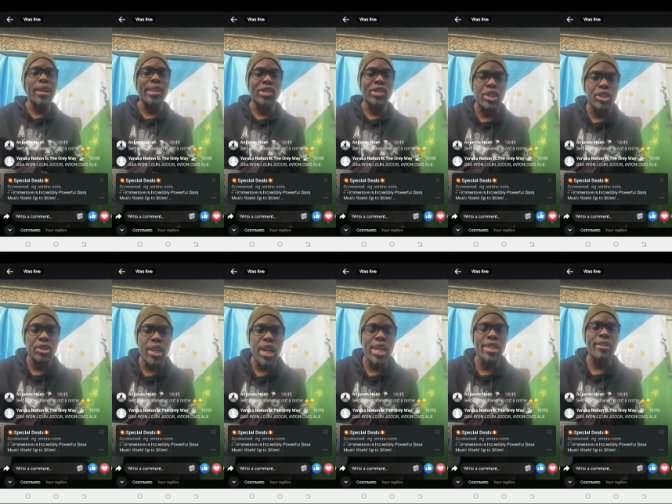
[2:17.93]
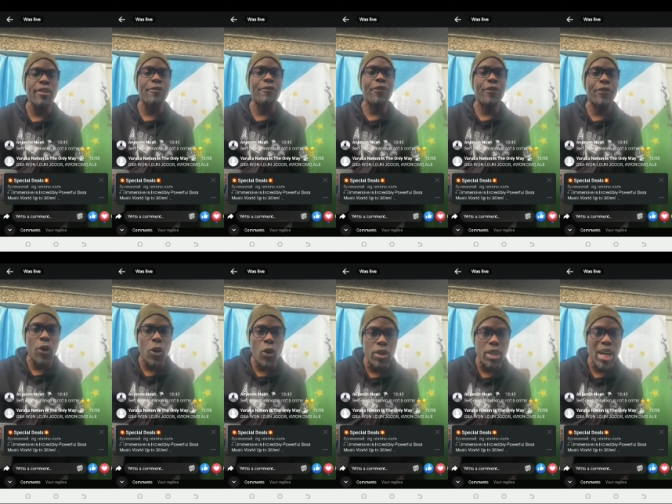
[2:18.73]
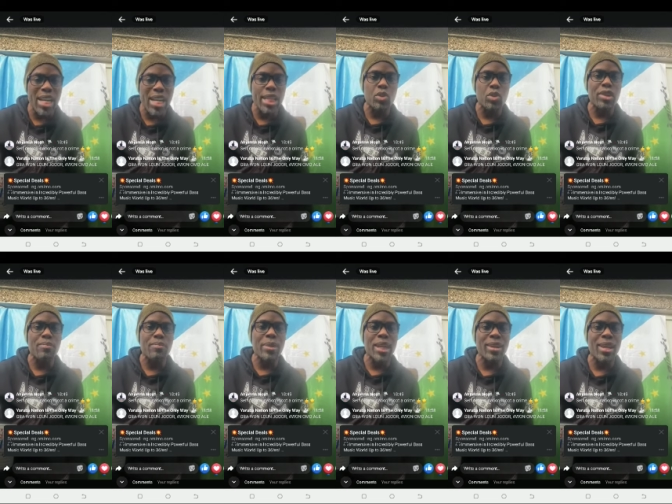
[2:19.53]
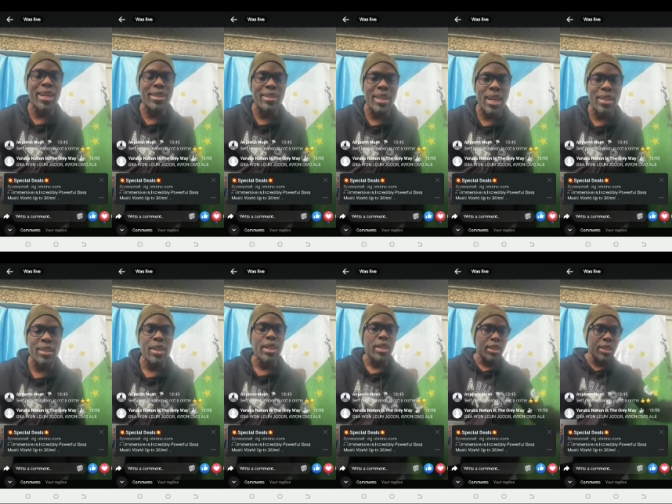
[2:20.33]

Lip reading: Nigeria is a fraud, and it will remain like that.